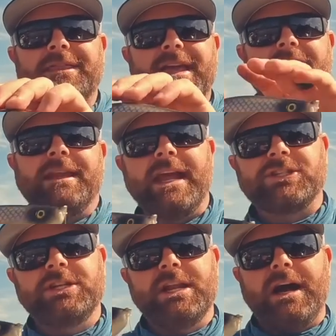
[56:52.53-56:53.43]
at that
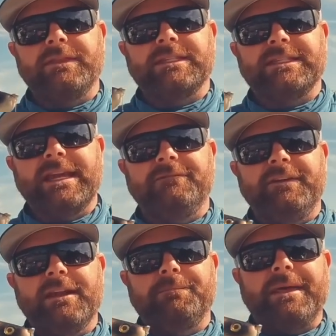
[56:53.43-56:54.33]
connection knot that's ten
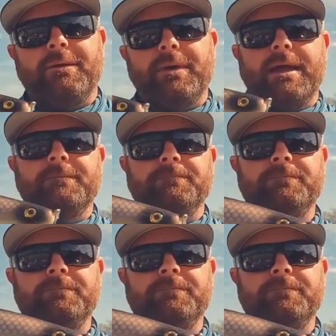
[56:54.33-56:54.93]
feet up that way,